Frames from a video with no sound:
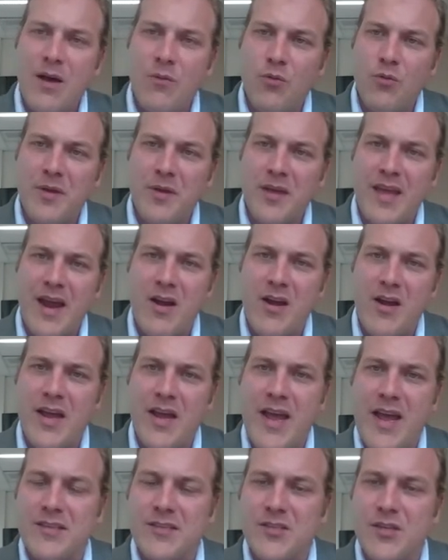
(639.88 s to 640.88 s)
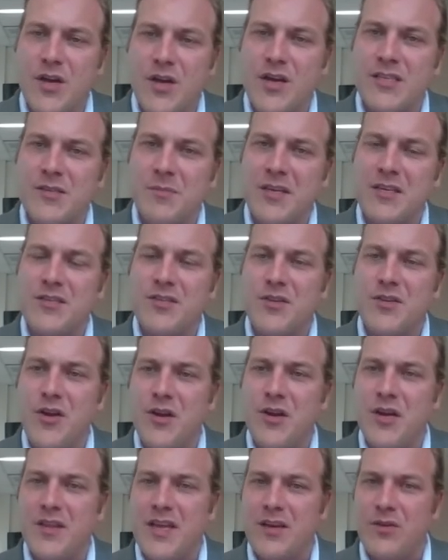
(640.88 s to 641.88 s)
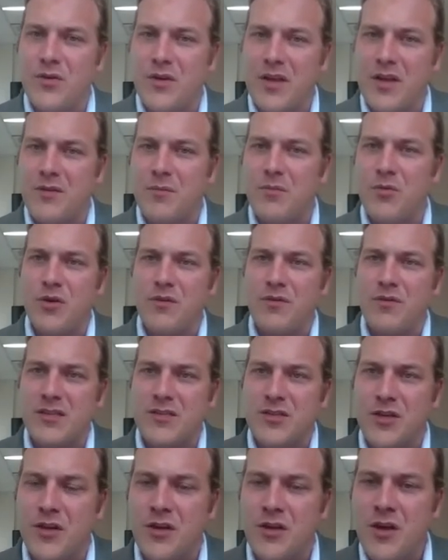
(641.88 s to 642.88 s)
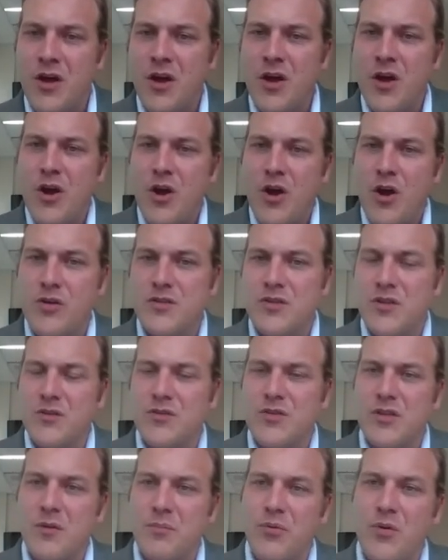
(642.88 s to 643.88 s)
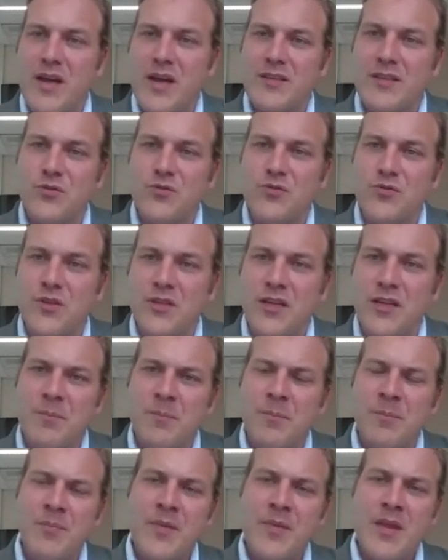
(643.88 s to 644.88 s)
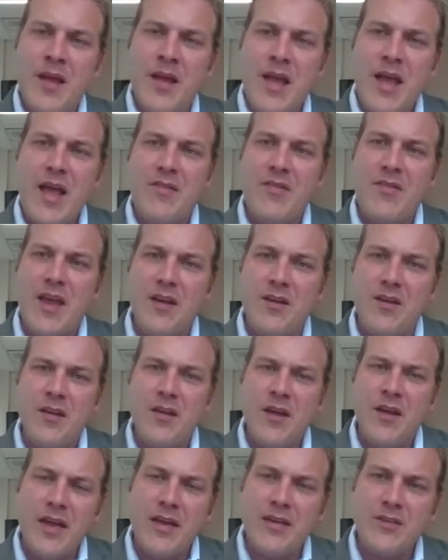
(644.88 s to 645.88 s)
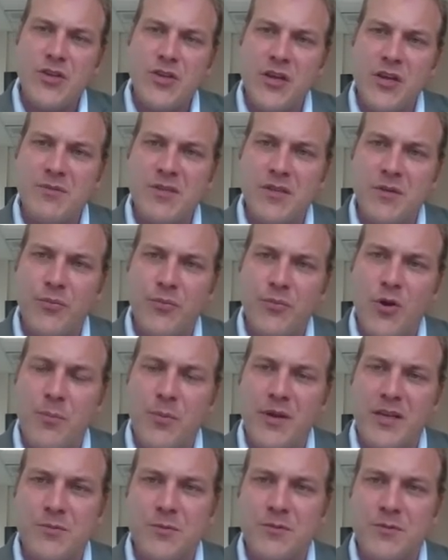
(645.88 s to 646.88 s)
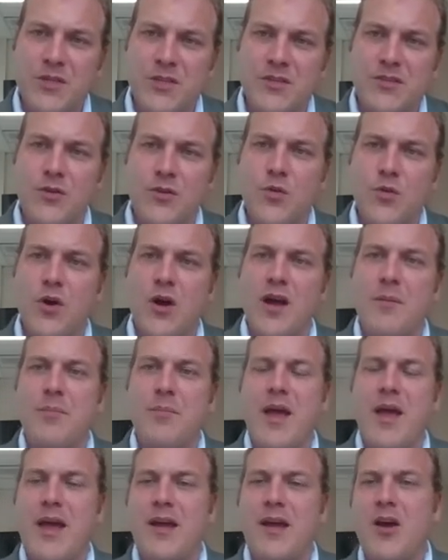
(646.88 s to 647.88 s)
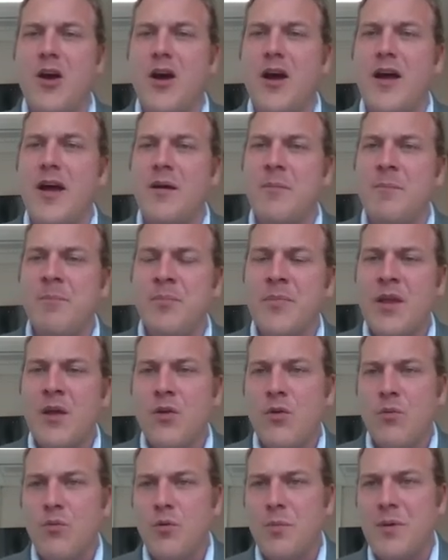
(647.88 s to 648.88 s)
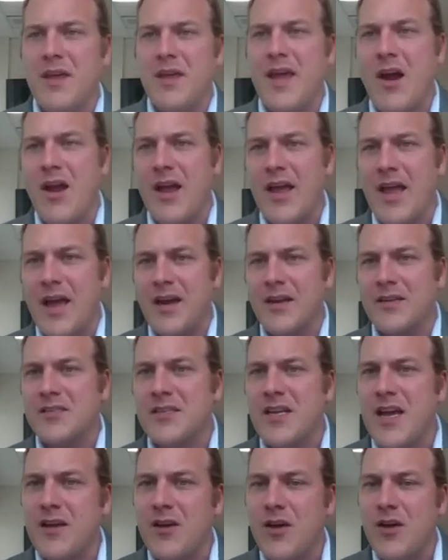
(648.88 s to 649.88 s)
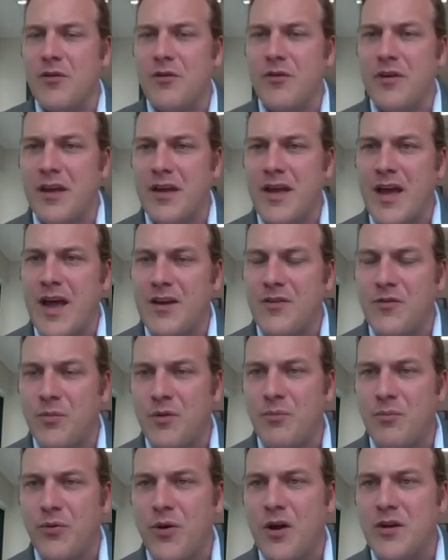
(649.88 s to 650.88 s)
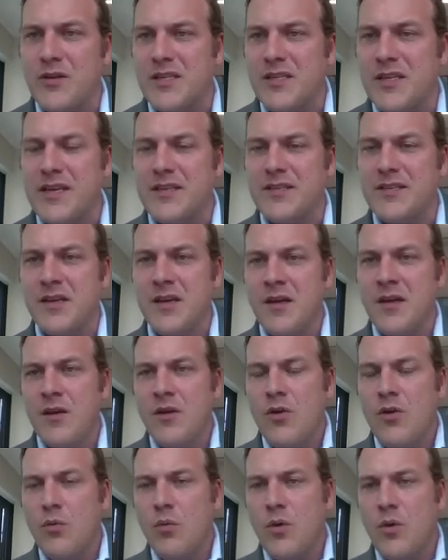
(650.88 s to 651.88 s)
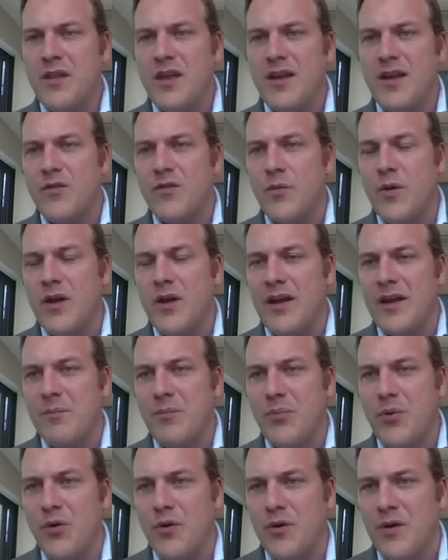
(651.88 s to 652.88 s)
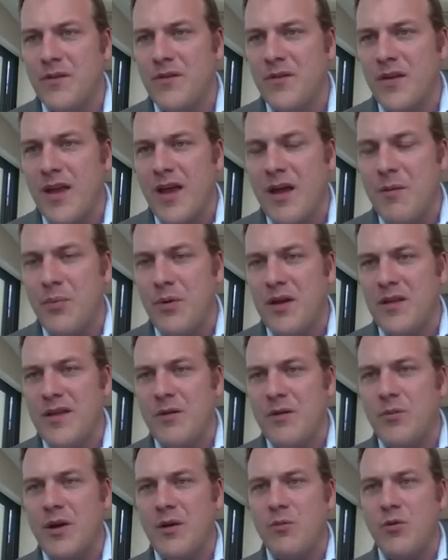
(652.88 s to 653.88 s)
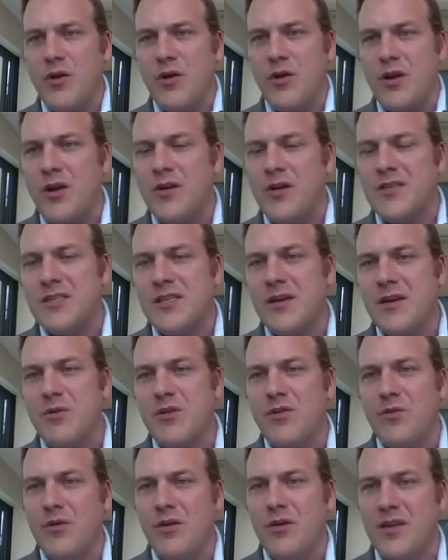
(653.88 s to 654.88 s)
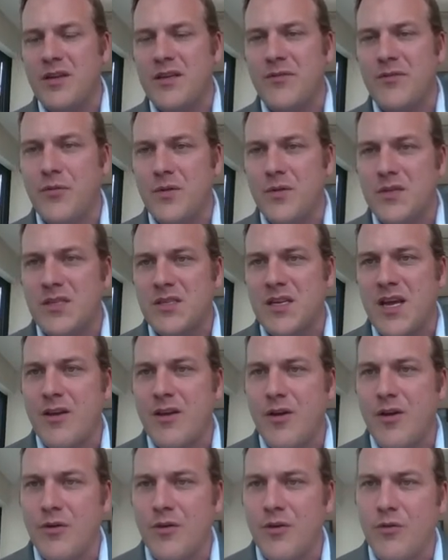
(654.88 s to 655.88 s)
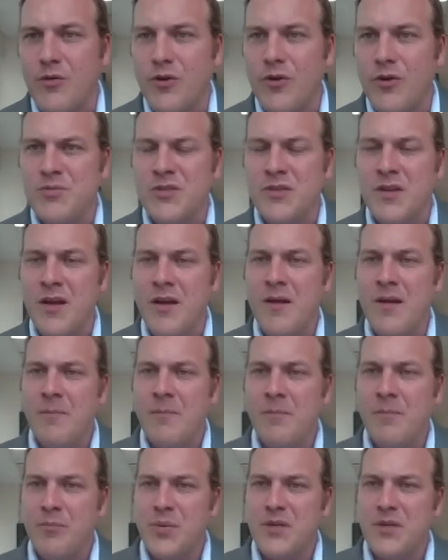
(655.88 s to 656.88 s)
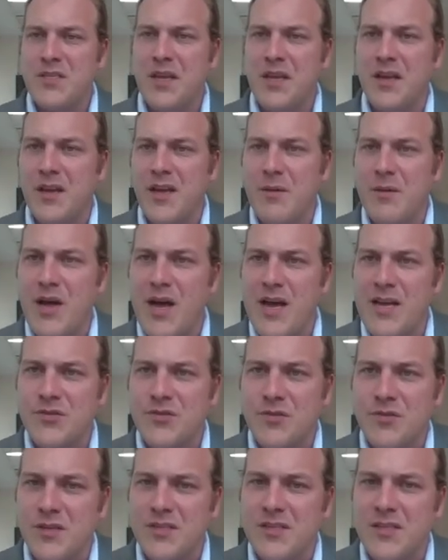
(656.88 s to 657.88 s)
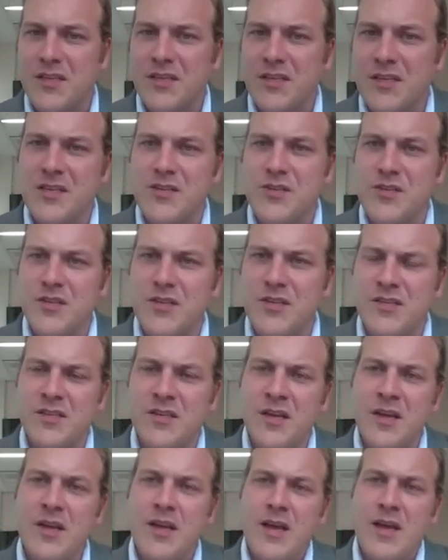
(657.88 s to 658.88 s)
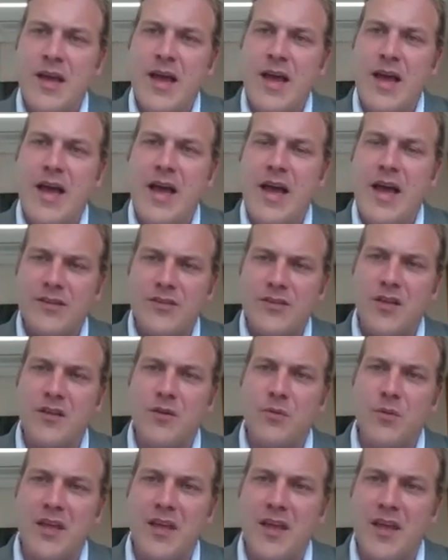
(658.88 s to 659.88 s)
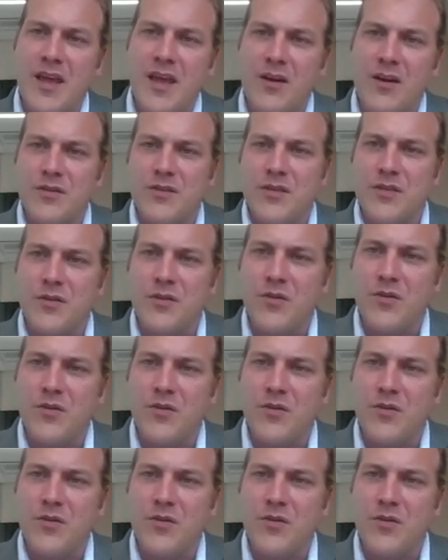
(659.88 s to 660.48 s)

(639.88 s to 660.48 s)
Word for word: We'll be carrying out seismic soon and then looking to move into horizontal appraisal drilling. And then in terms of the properties we've just acquired, Pangaea, we'll be carrying out a stakeholder engagement process. We think it's really important as a company that we work closely with all of the different stakeholder groups, particularly pastoralists and Indigenous, so that we can get onto the